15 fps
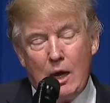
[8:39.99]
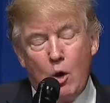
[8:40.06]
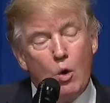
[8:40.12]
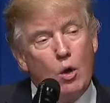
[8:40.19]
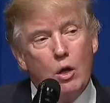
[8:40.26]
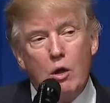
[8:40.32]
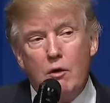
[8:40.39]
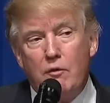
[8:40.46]

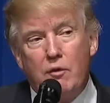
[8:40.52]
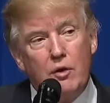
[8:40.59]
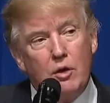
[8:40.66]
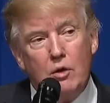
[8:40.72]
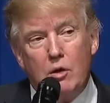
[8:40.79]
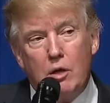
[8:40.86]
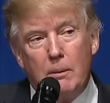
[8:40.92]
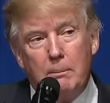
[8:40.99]
All over
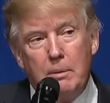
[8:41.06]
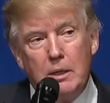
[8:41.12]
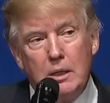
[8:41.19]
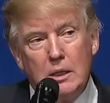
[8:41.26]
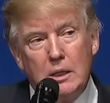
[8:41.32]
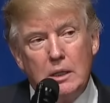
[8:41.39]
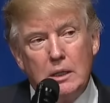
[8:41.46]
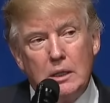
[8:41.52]
Europe,
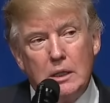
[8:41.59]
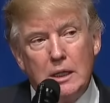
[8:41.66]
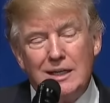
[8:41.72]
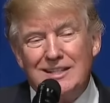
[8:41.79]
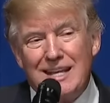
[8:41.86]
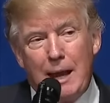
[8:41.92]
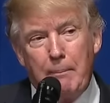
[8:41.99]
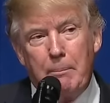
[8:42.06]

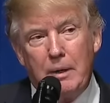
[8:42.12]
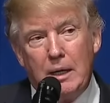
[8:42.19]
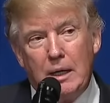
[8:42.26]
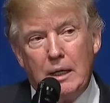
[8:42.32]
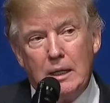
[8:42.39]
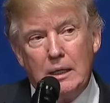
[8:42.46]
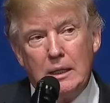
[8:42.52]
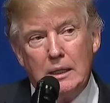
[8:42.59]
it's happening.